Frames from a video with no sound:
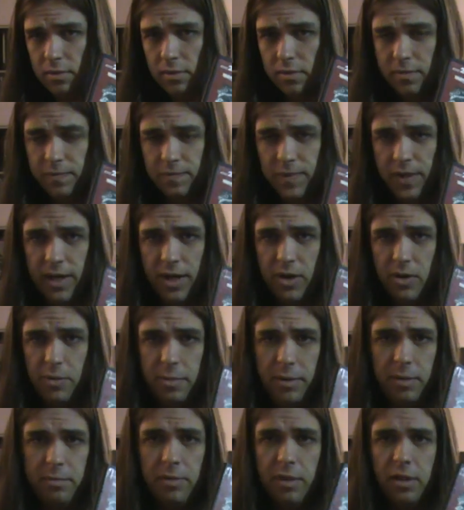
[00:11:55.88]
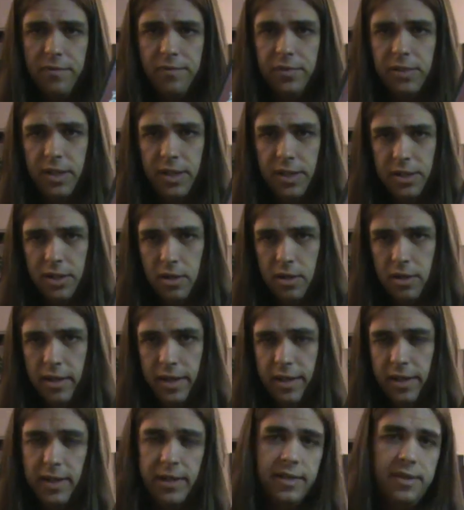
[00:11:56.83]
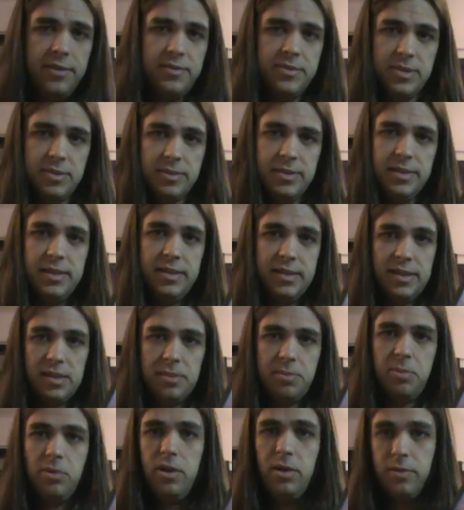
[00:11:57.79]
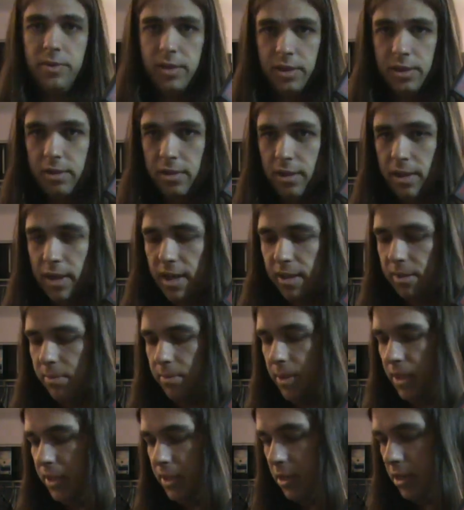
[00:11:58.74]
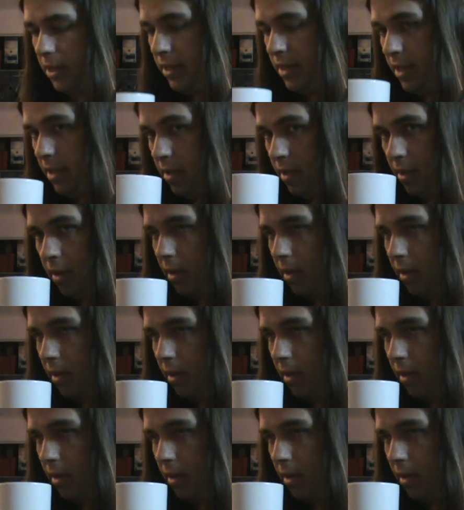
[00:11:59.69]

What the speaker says: video pinball for the Atari, and I was really disappointed when it turned out to be a turkey.